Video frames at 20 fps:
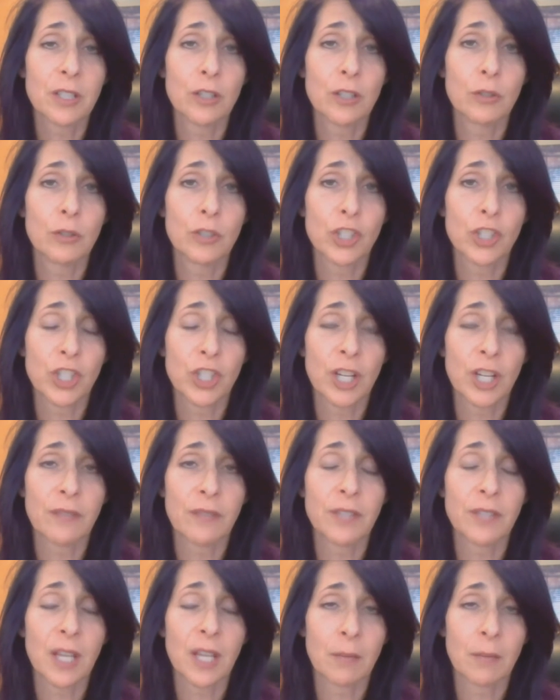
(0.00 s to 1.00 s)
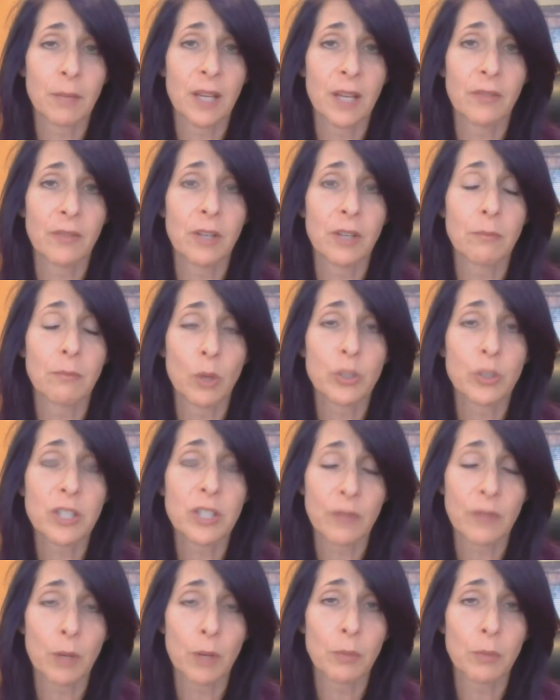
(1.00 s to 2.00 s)
to shift and pivot most
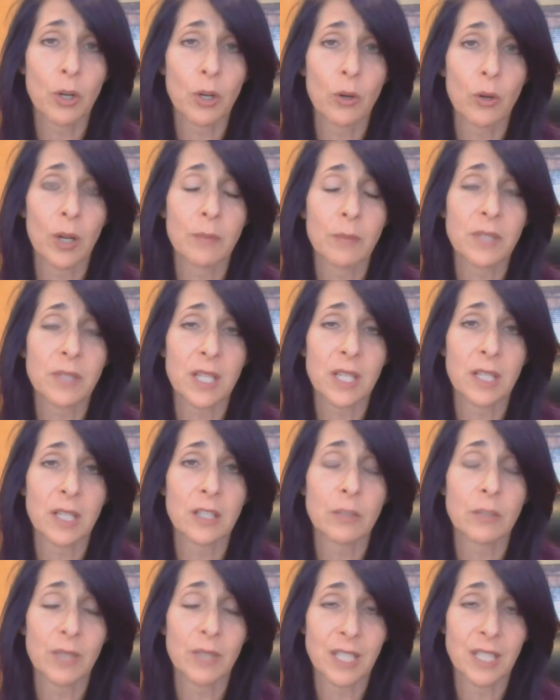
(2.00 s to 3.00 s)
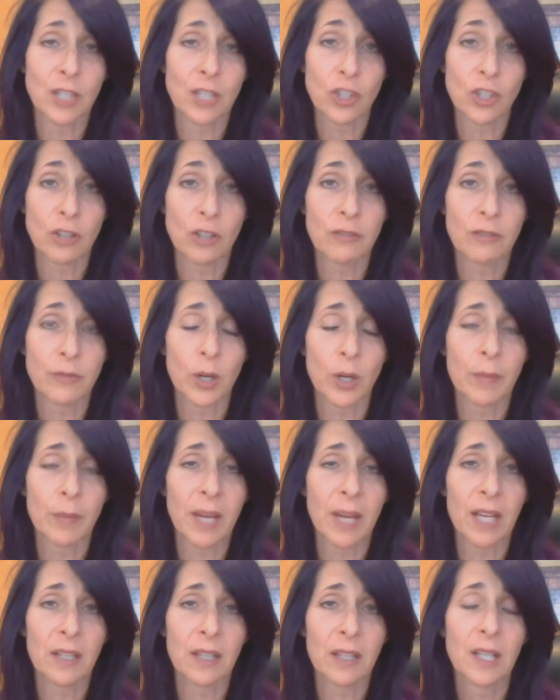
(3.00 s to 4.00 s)
of our programs into a digital
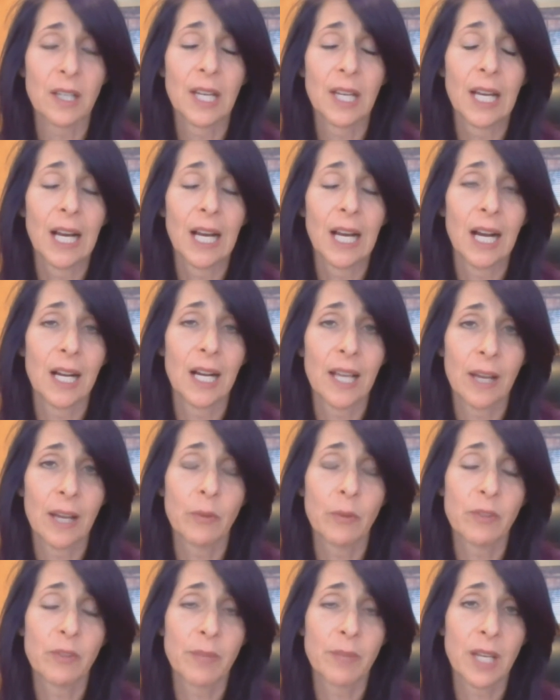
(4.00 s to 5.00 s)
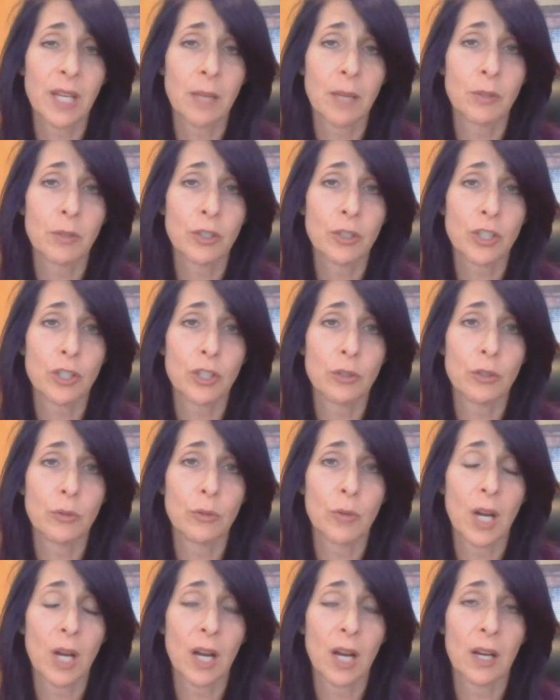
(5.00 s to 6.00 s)
format, uh, and we've been able
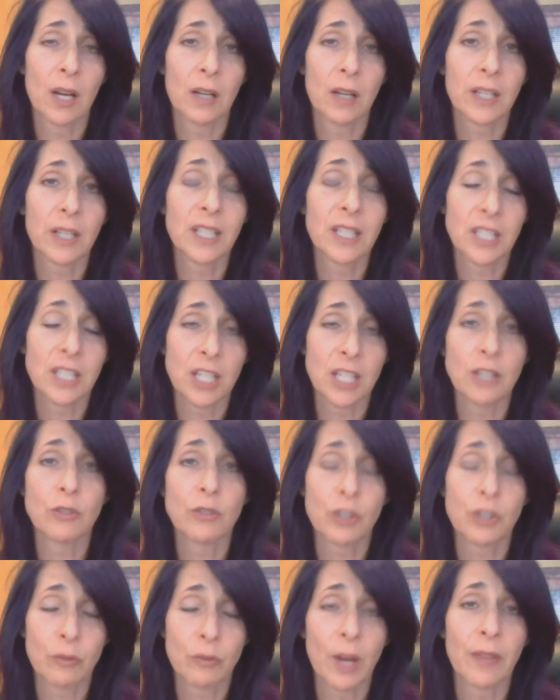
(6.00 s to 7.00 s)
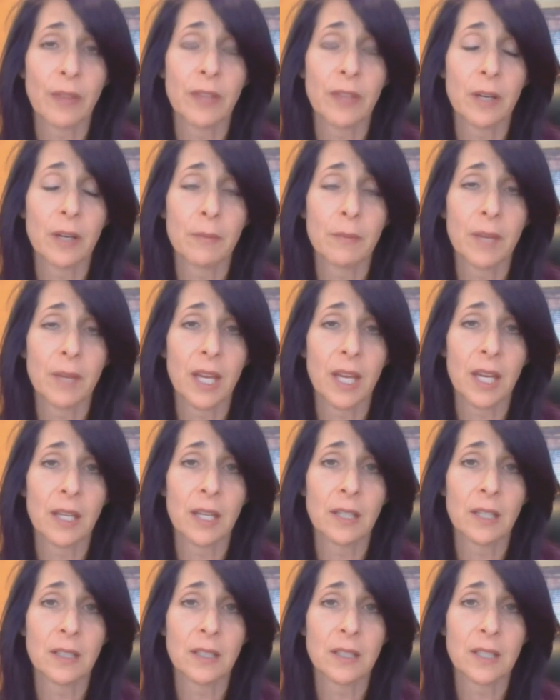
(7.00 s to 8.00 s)
to uh, continue to run them.
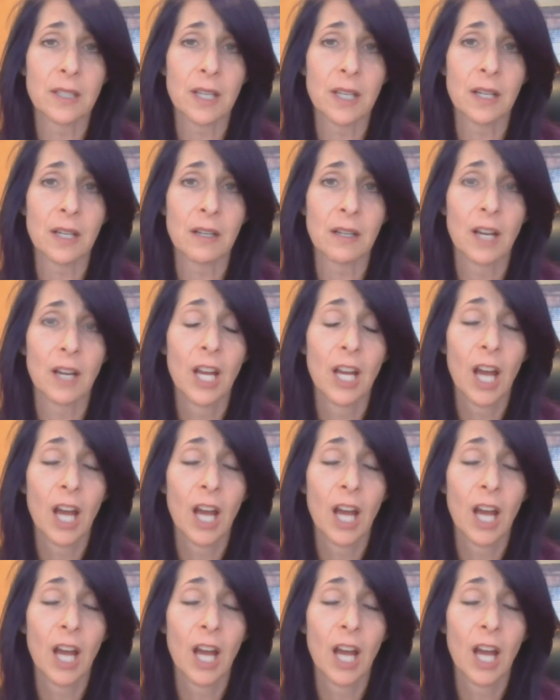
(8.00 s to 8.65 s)
And uh,